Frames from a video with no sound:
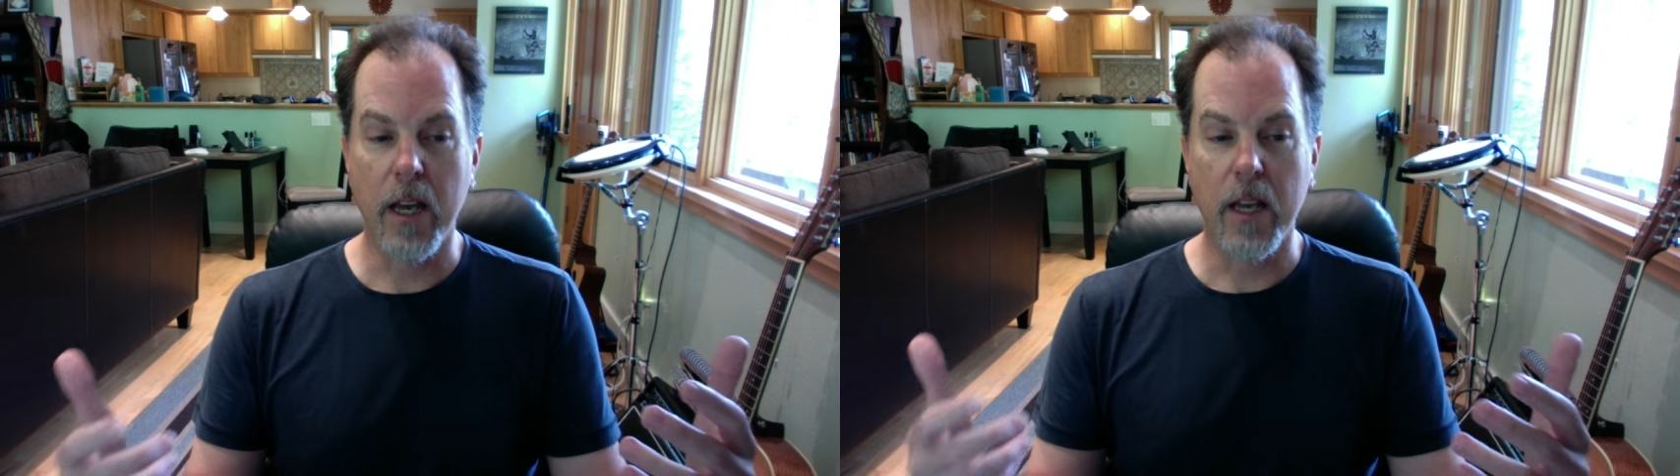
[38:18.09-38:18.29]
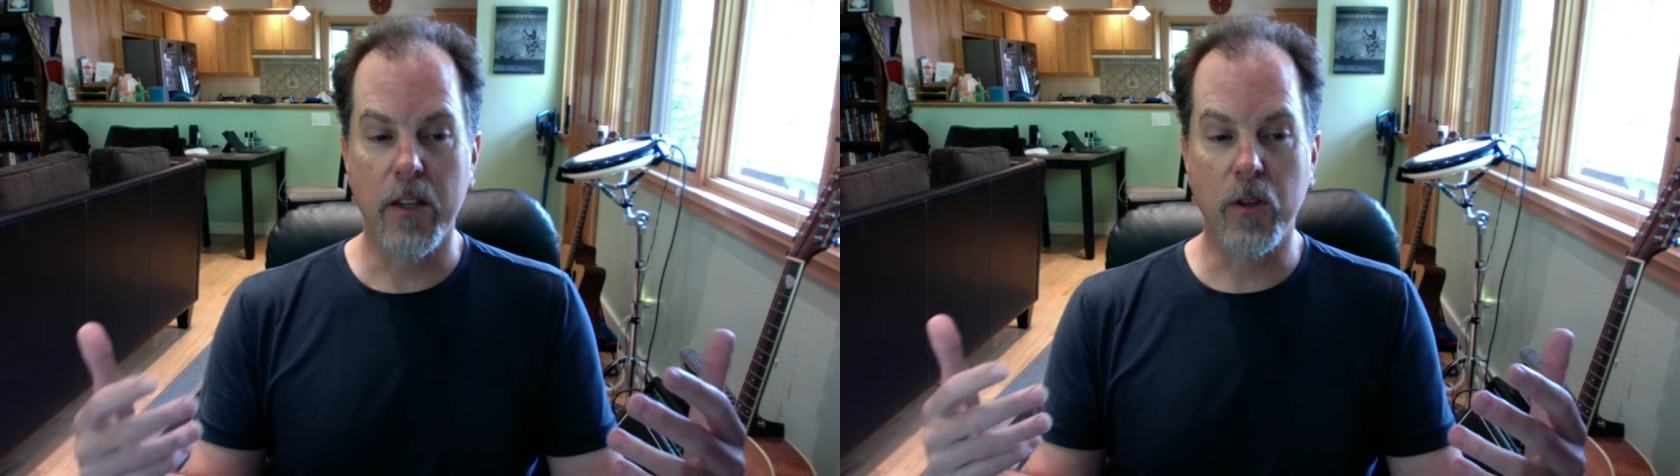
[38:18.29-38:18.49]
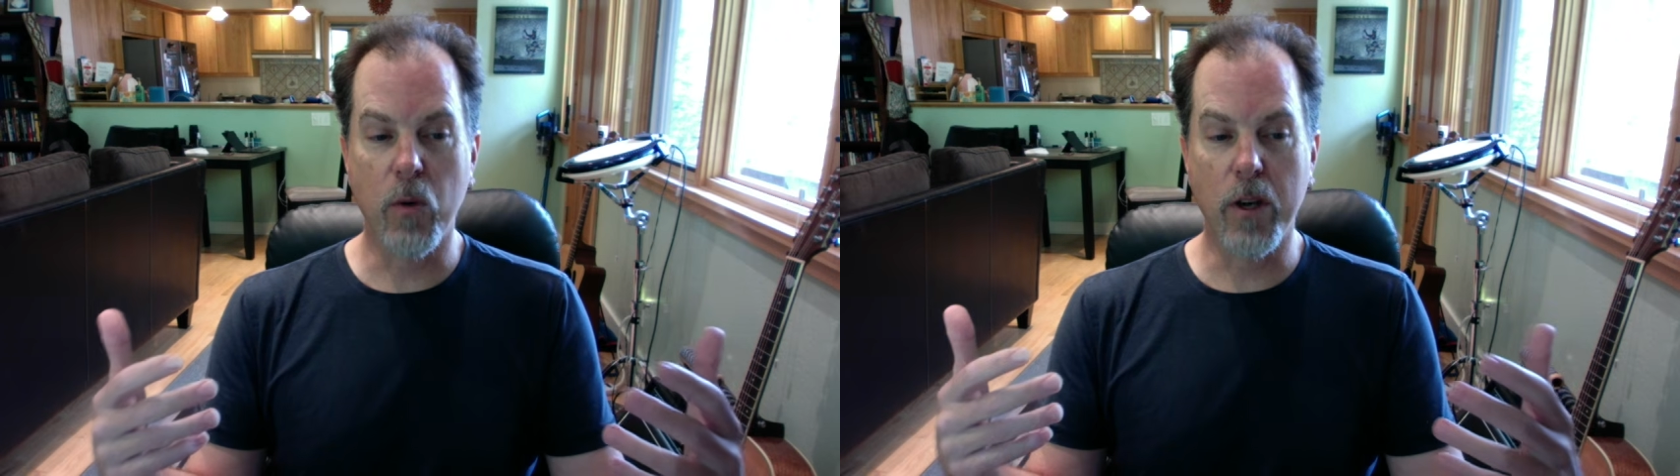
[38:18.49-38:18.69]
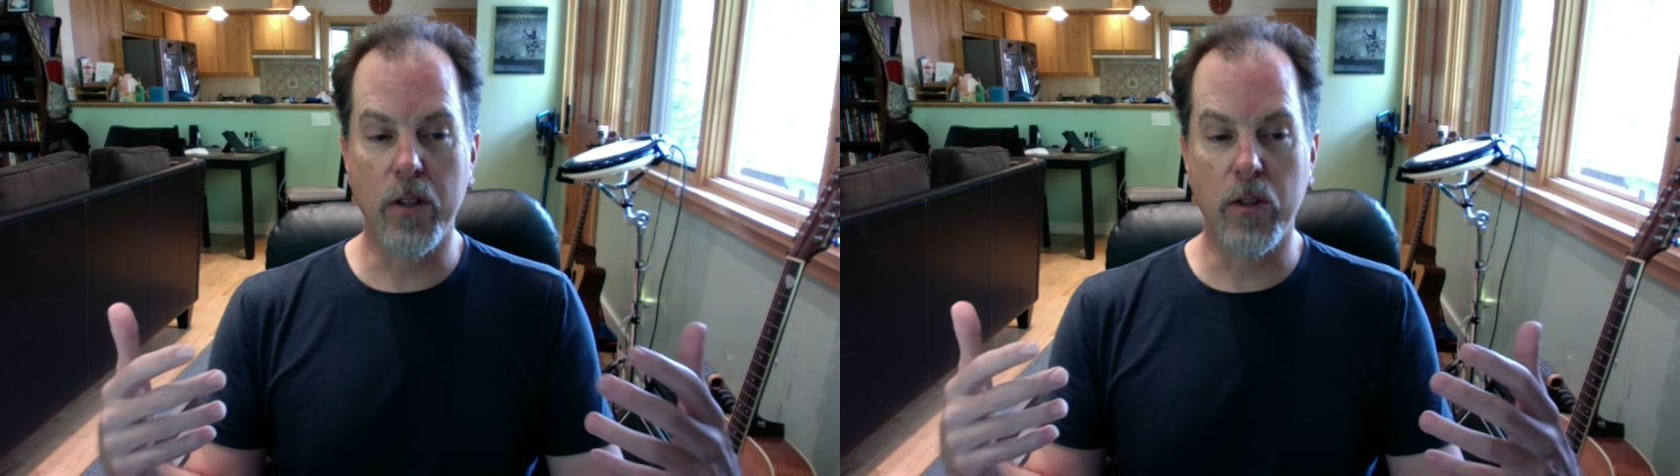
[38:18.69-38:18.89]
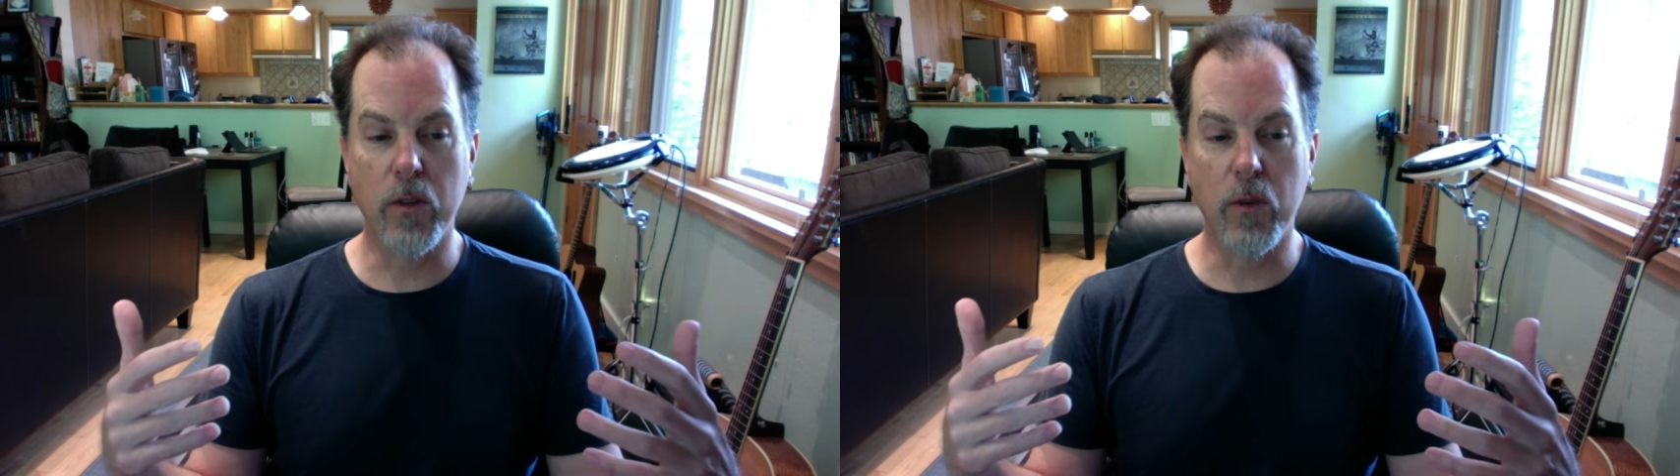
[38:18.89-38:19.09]
is going
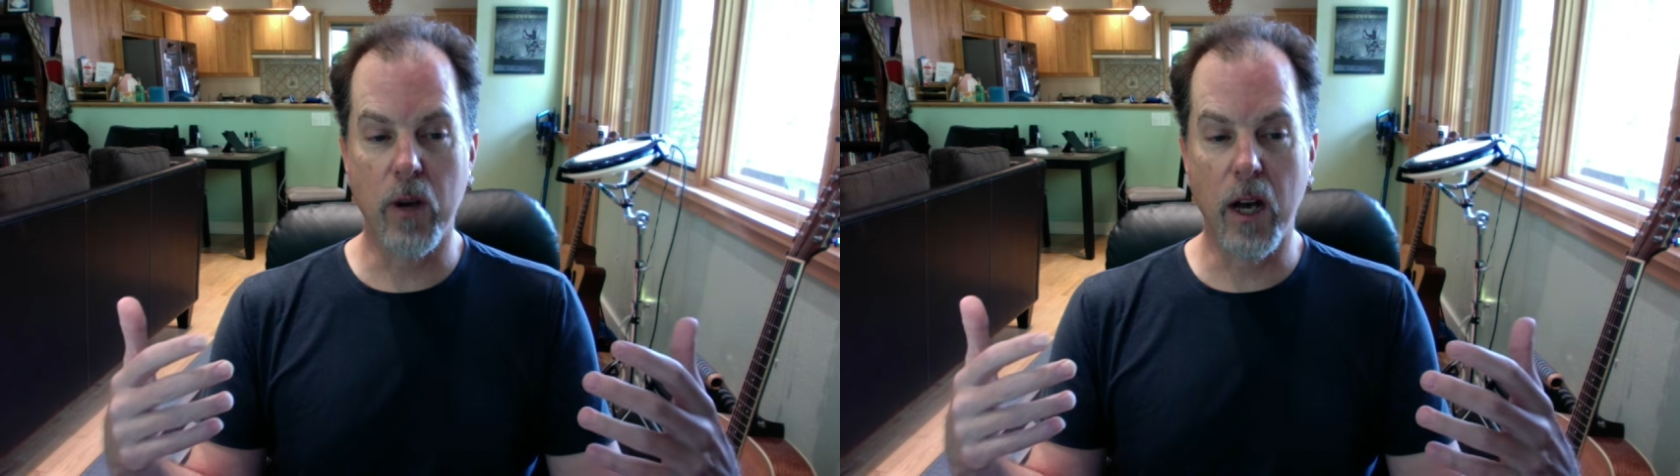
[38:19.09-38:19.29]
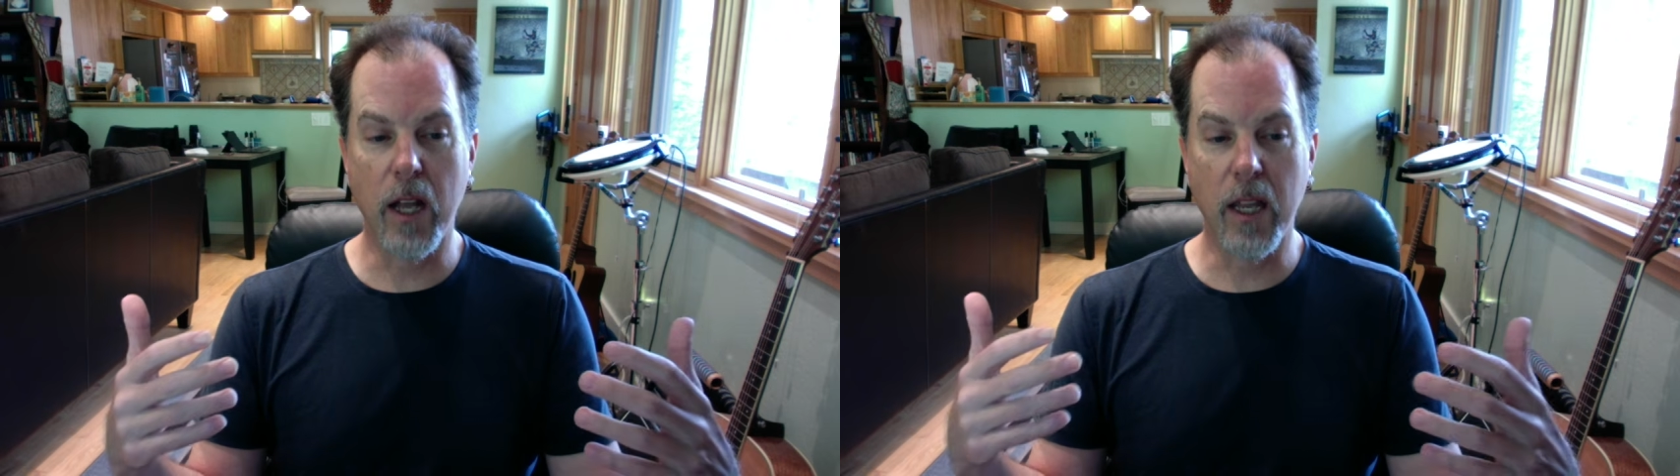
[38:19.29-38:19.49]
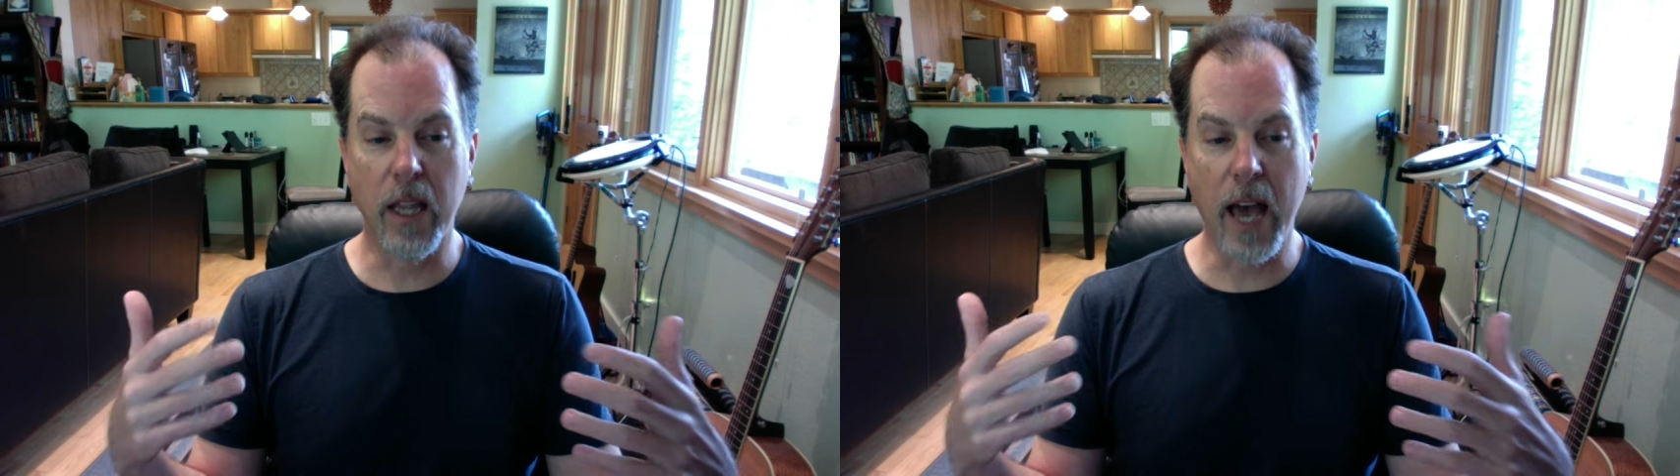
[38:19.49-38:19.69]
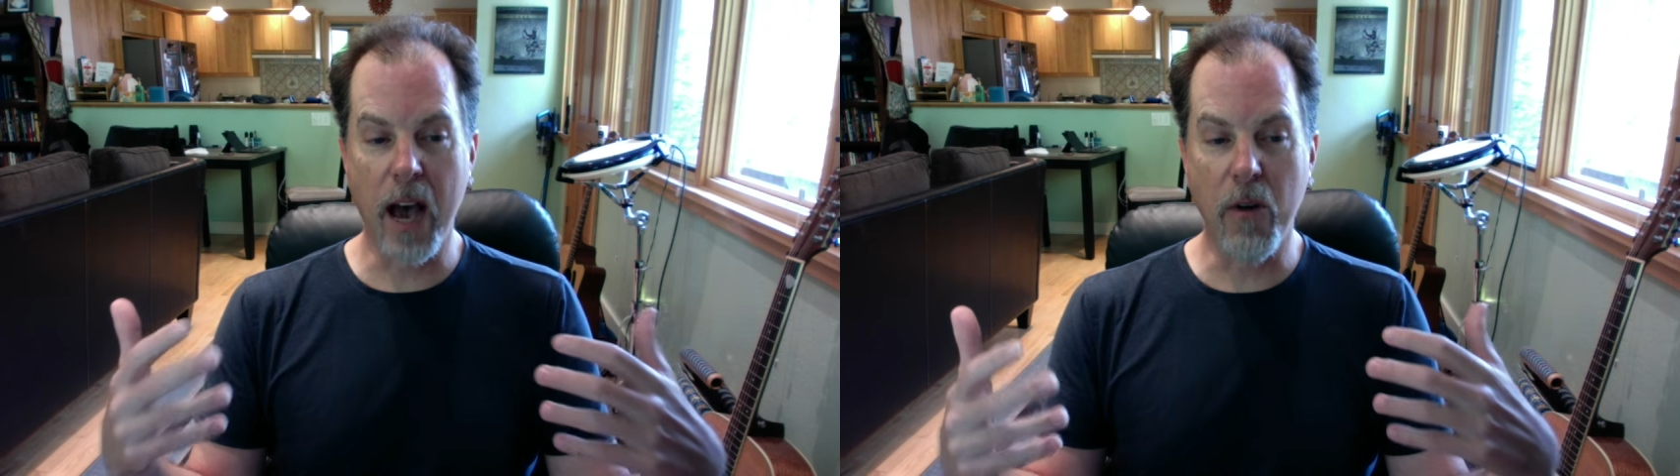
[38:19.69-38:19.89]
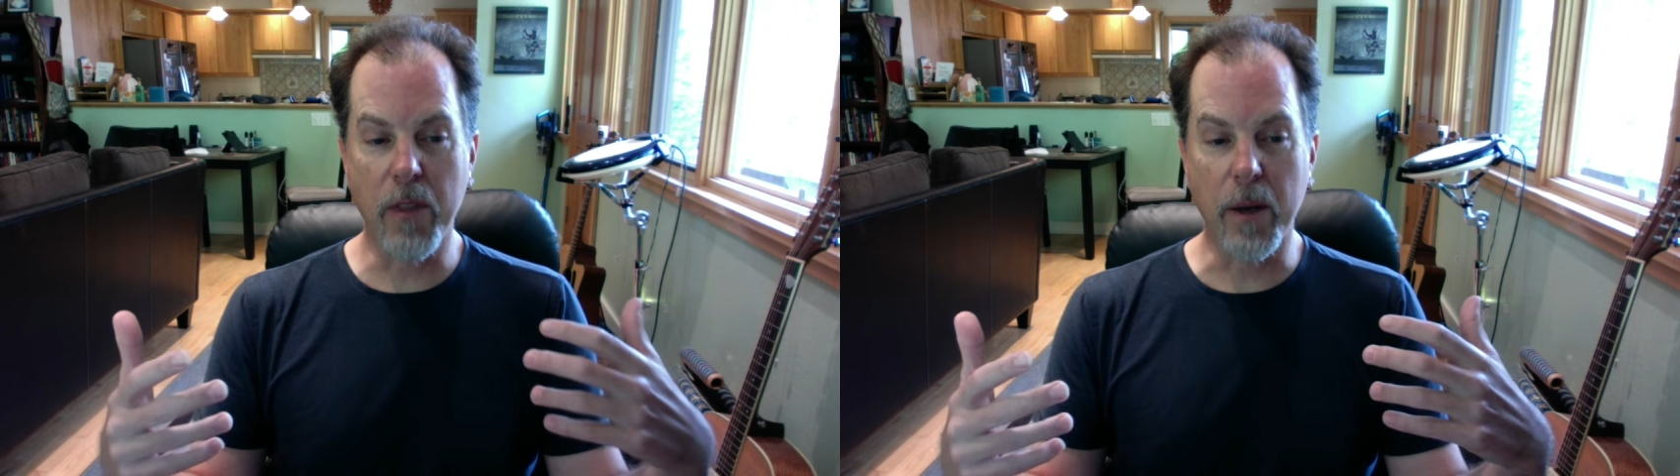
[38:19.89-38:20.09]
to
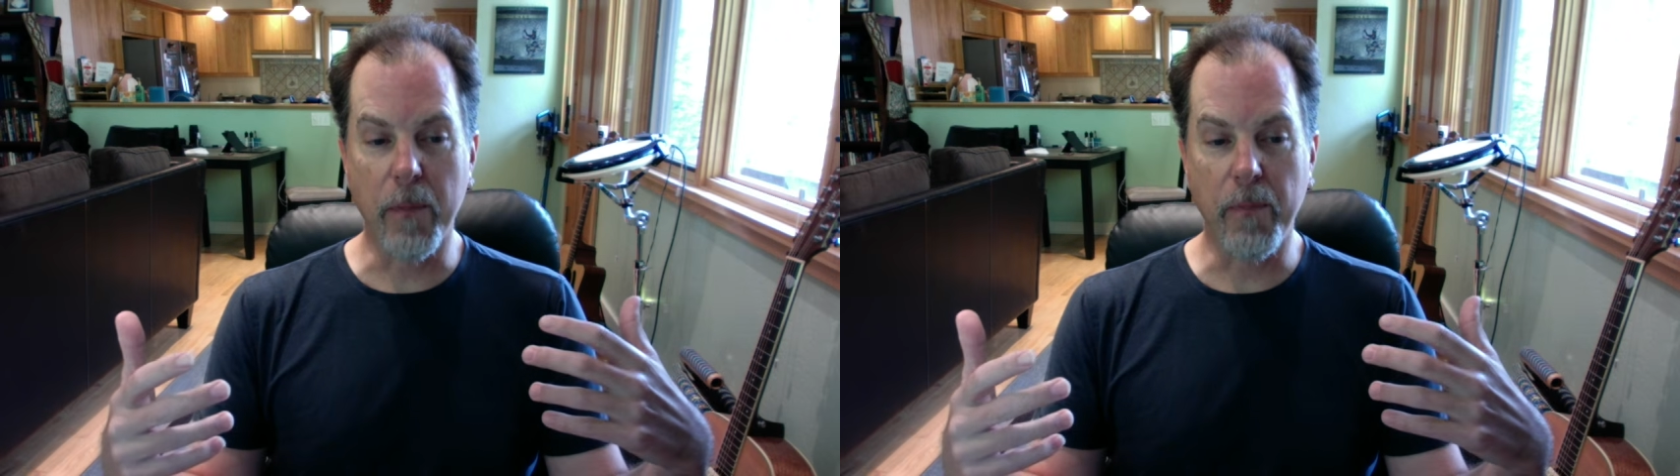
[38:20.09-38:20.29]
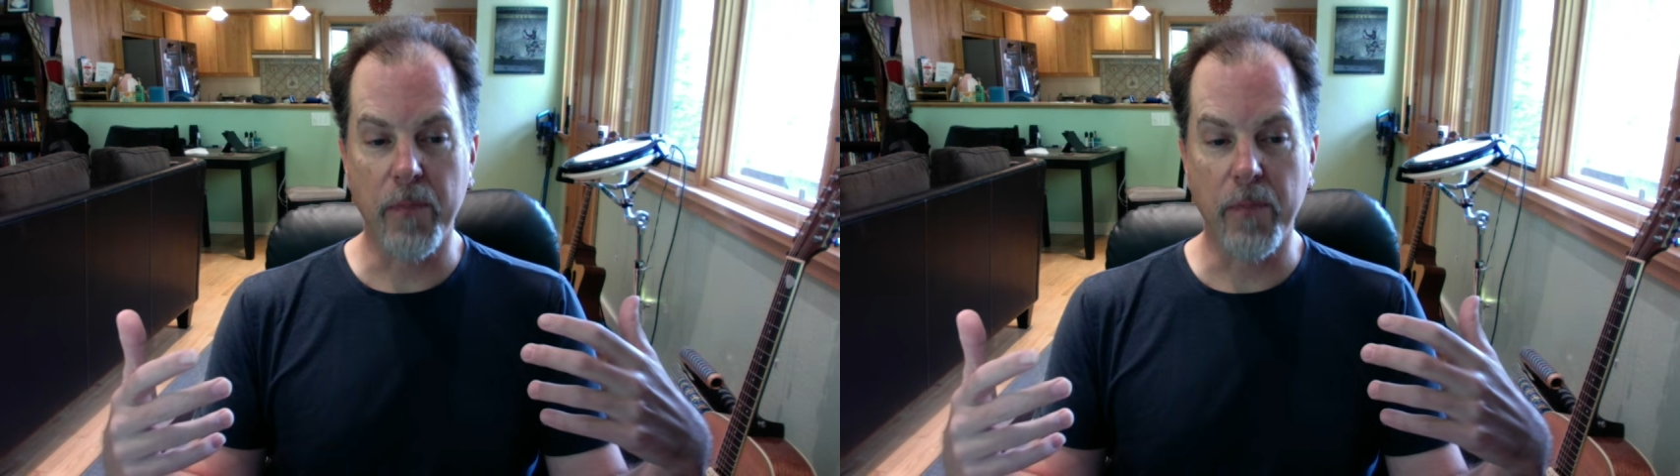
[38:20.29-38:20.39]
allow them